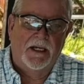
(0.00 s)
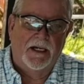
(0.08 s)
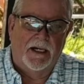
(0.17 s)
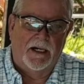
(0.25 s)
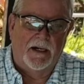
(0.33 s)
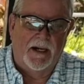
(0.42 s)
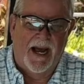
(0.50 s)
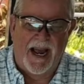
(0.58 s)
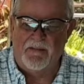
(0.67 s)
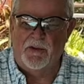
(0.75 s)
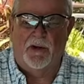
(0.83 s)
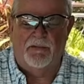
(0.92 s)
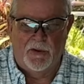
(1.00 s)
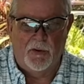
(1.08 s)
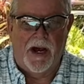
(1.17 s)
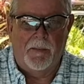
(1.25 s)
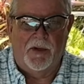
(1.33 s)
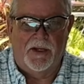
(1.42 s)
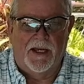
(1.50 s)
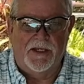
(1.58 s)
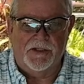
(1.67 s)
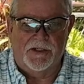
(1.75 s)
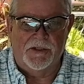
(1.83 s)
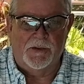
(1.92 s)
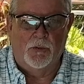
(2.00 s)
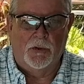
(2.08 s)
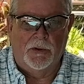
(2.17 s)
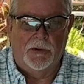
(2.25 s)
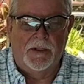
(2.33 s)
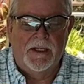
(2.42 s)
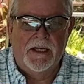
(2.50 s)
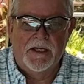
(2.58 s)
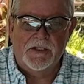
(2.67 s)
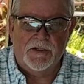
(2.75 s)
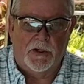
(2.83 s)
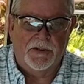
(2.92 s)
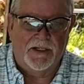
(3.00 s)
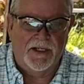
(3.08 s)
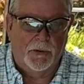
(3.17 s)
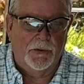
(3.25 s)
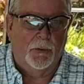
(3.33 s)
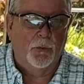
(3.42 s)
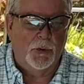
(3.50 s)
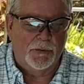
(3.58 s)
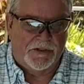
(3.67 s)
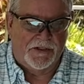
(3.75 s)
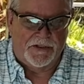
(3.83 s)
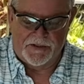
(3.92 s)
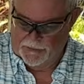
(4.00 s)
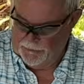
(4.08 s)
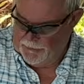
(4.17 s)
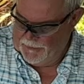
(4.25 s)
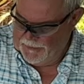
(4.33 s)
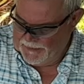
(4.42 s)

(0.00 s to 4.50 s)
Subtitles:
after a few applications, will start to kill the root system.